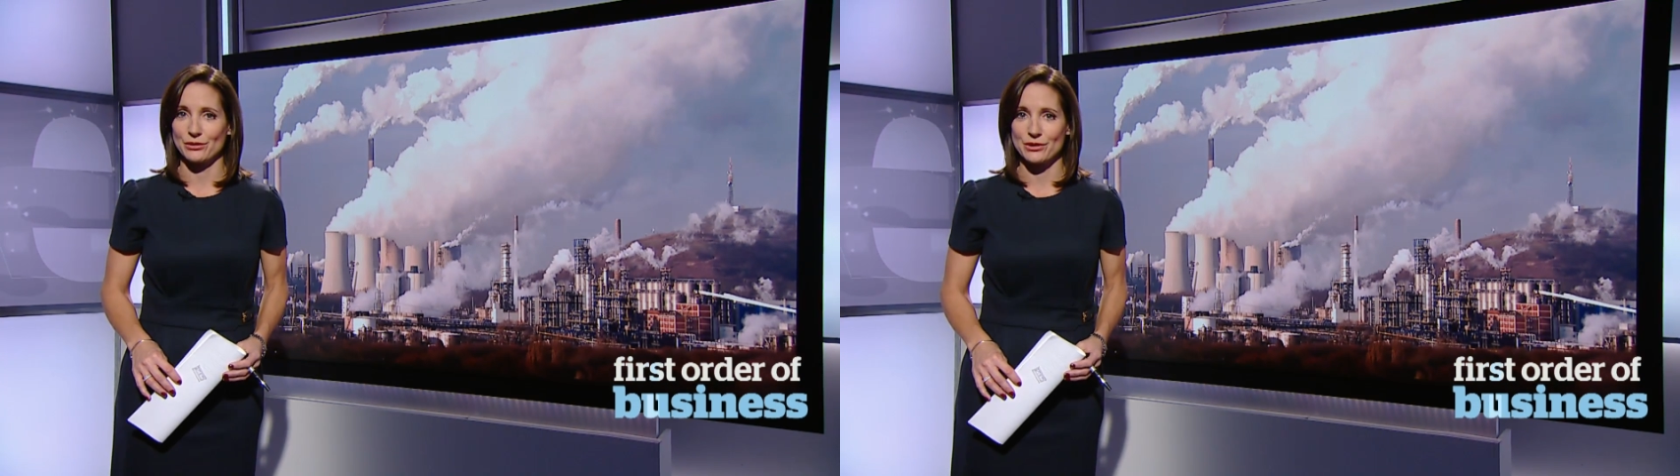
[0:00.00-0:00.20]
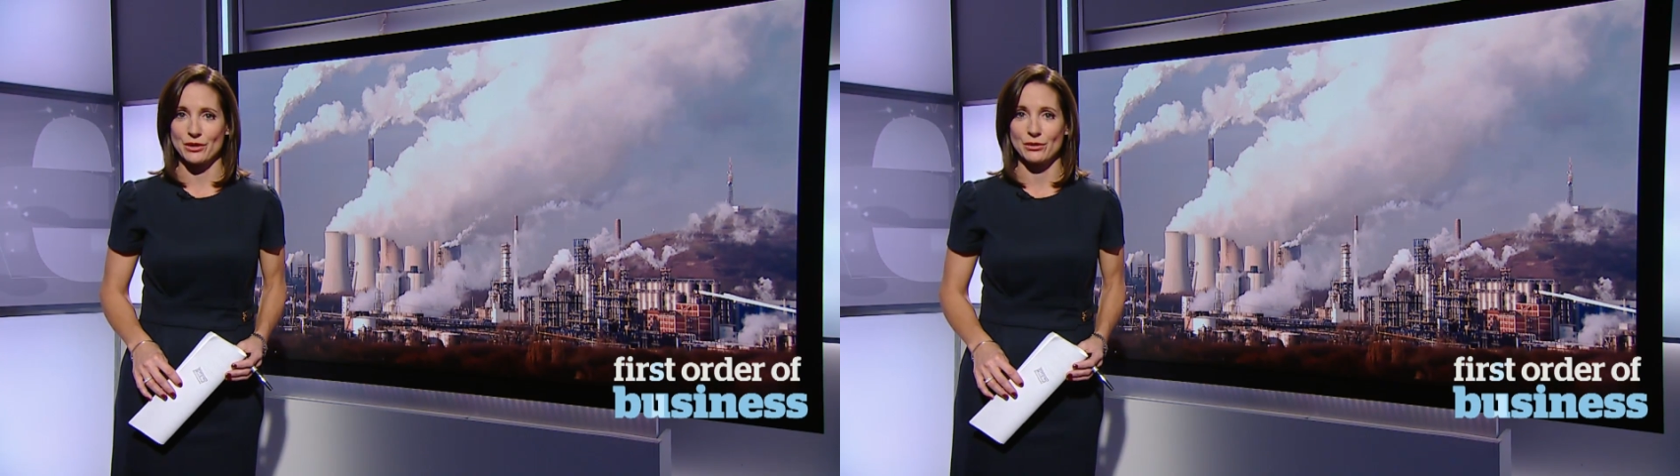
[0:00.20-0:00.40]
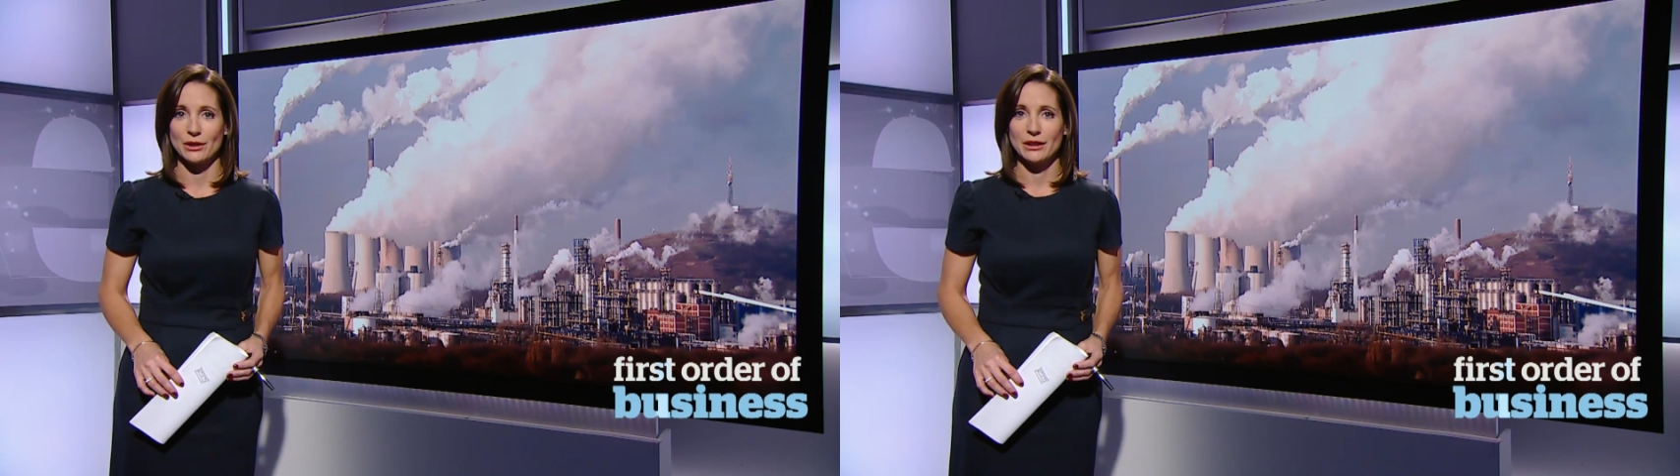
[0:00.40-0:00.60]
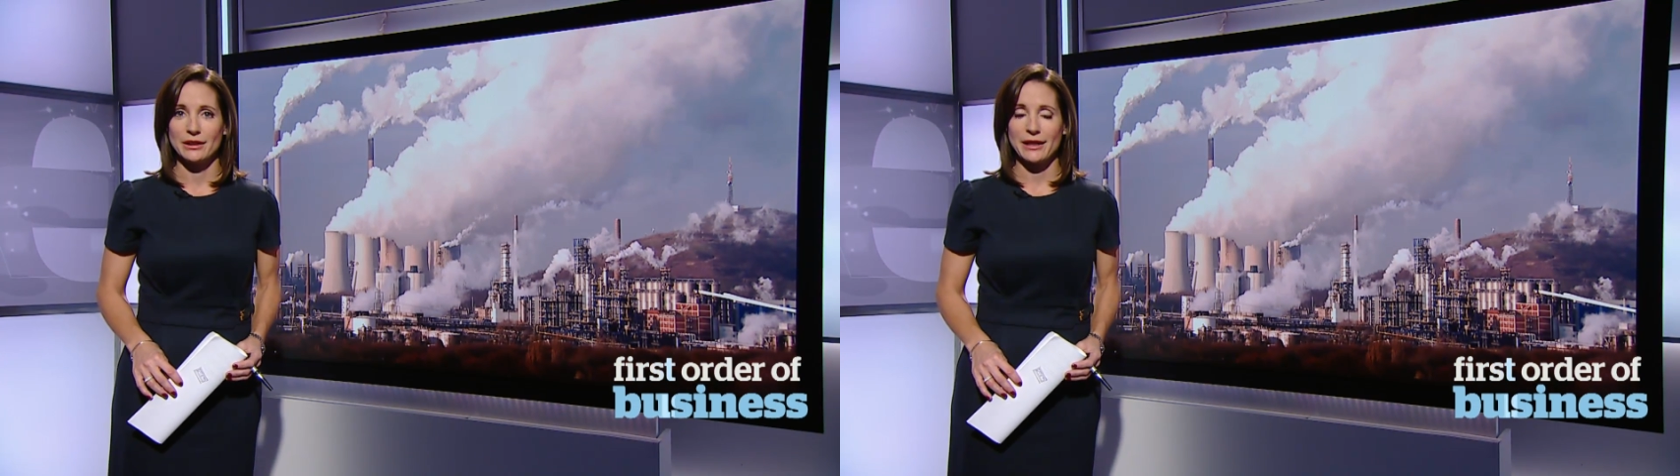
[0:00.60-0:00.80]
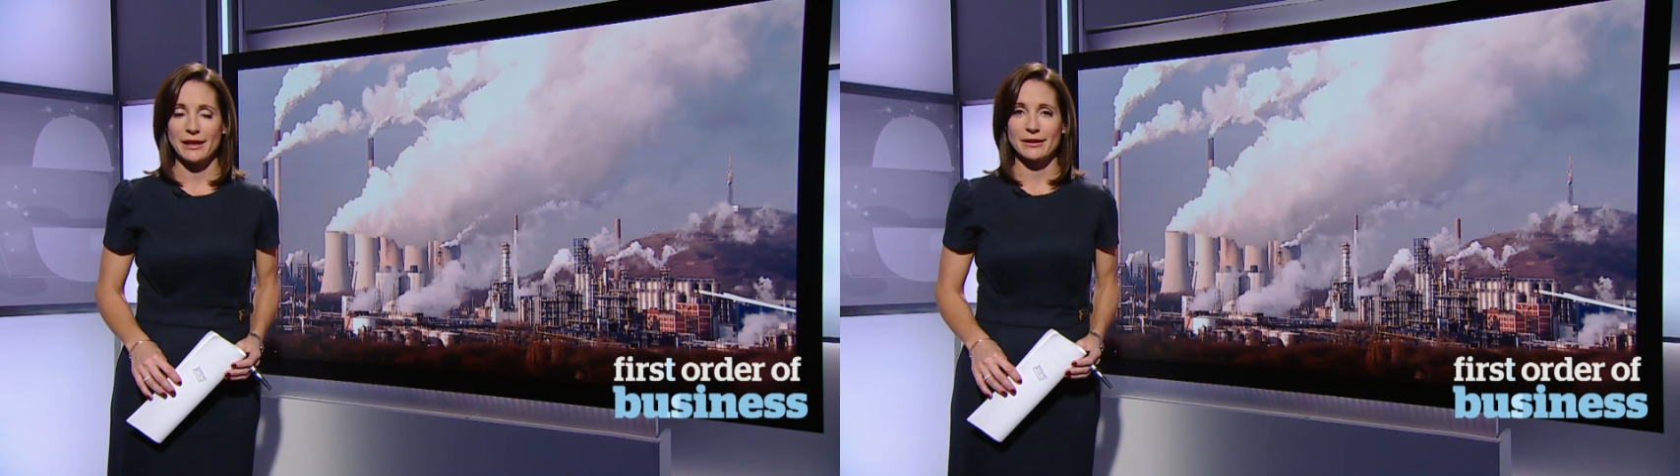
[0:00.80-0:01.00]
So,
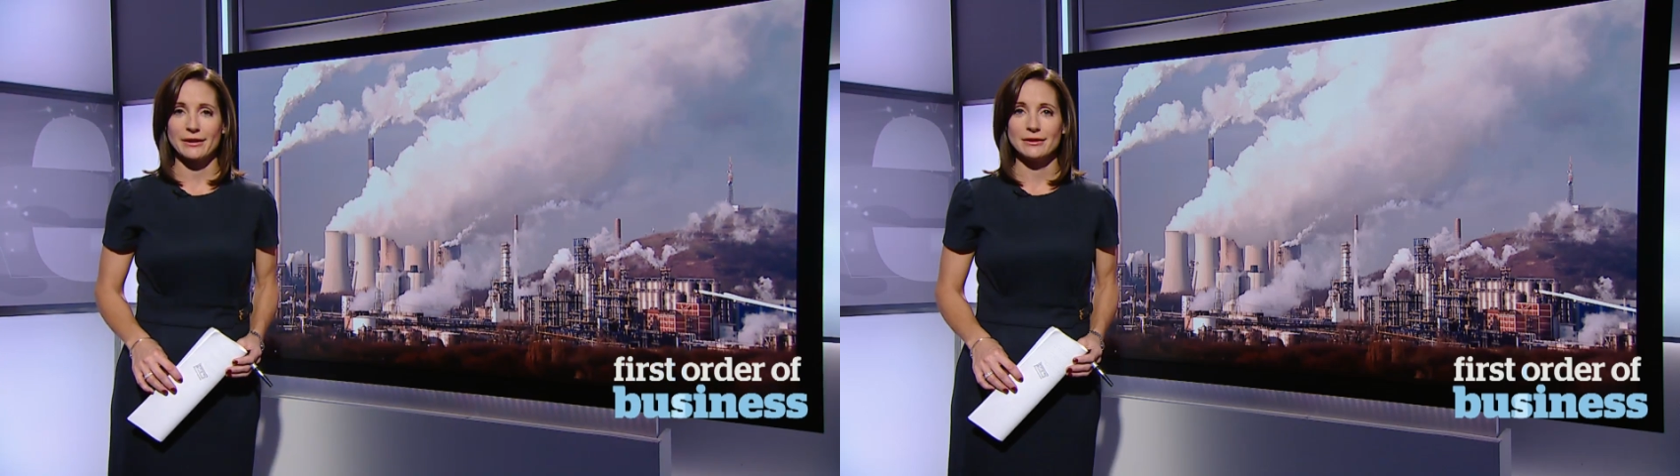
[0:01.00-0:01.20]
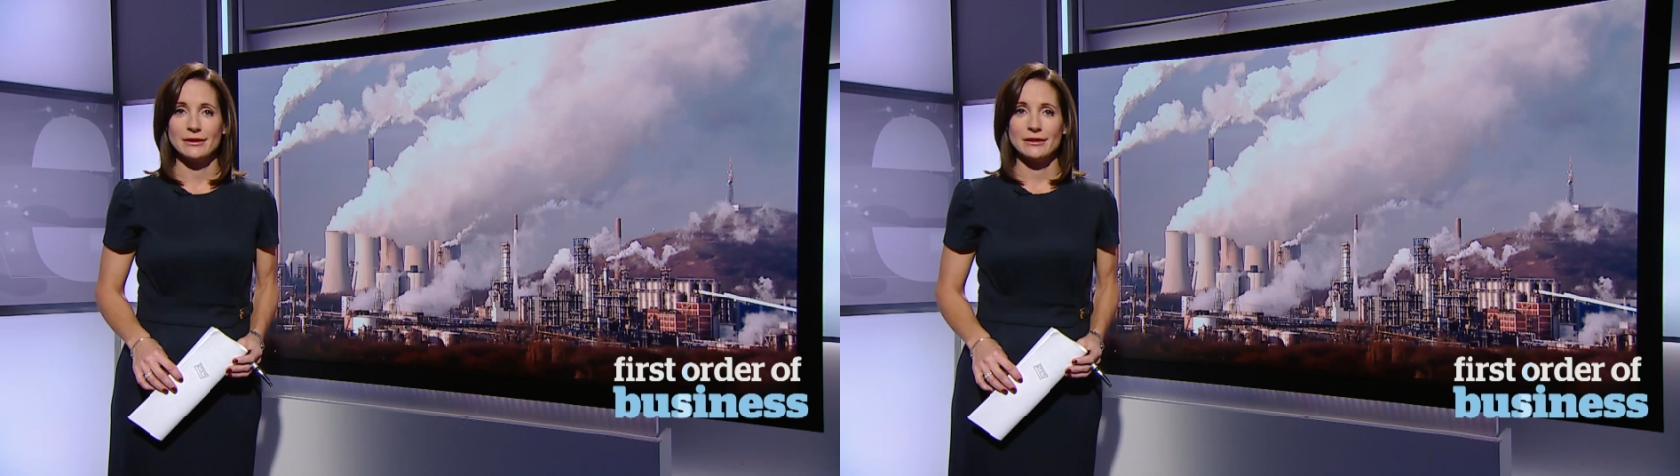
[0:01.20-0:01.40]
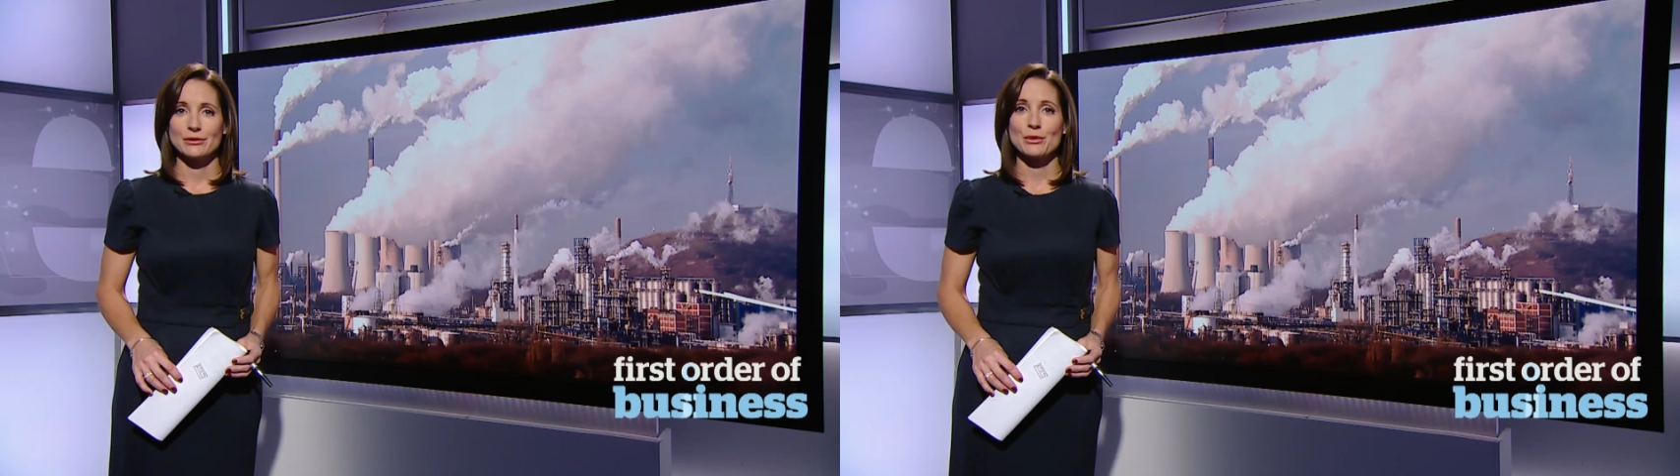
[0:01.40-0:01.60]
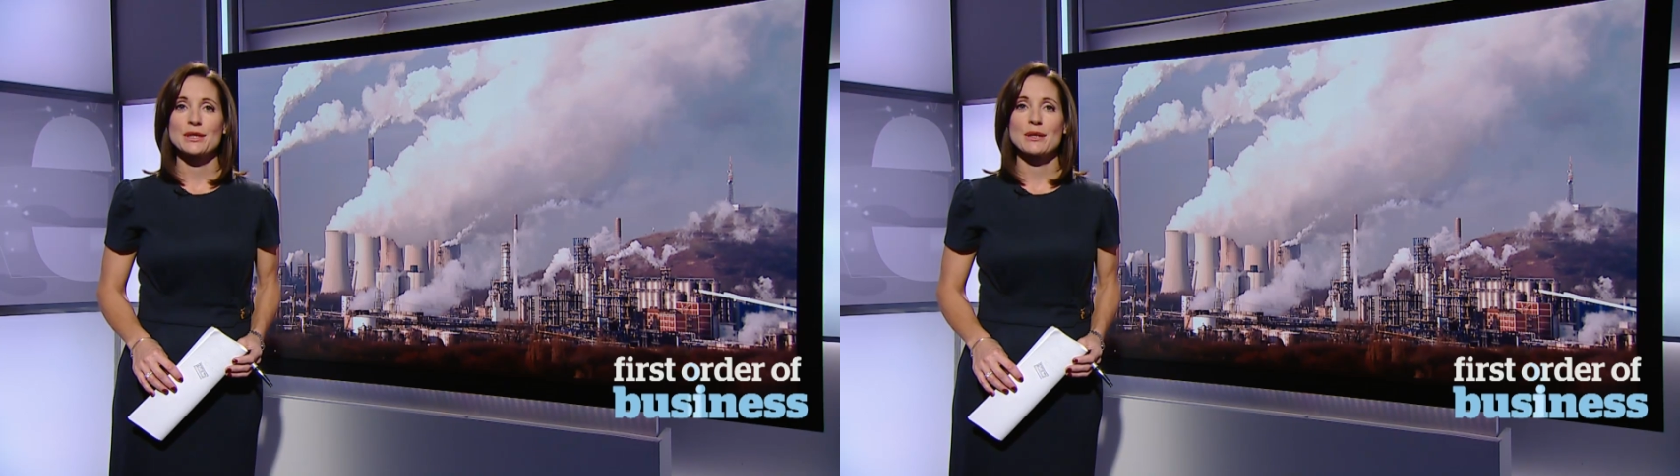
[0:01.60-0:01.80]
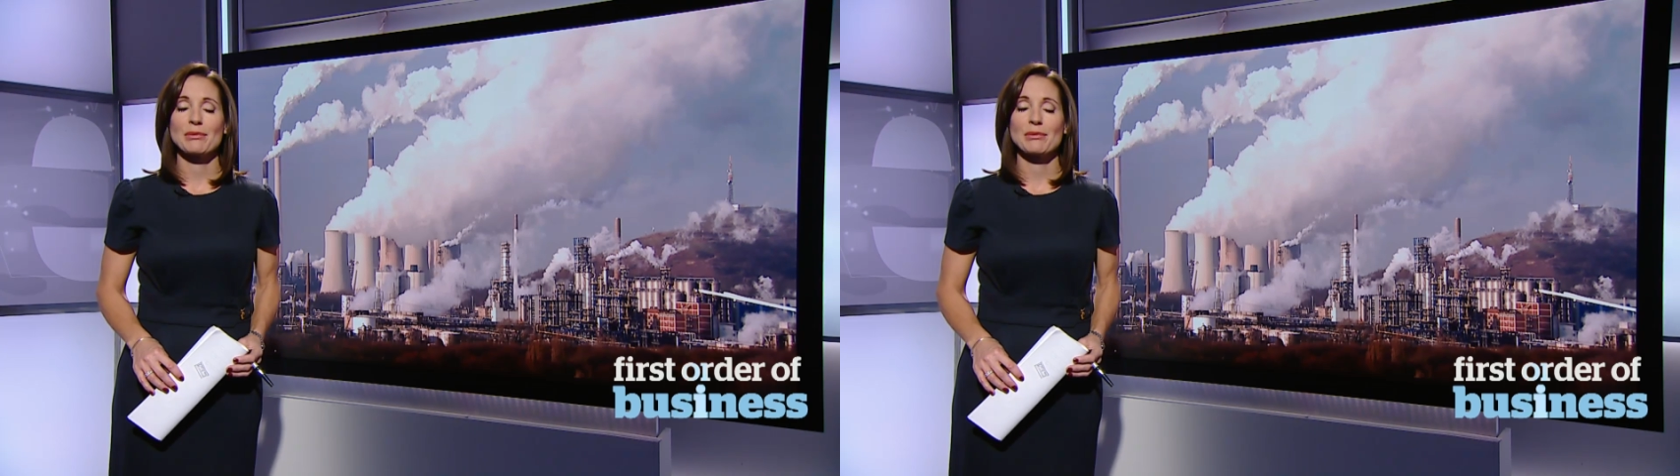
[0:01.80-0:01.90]
Canada, what's the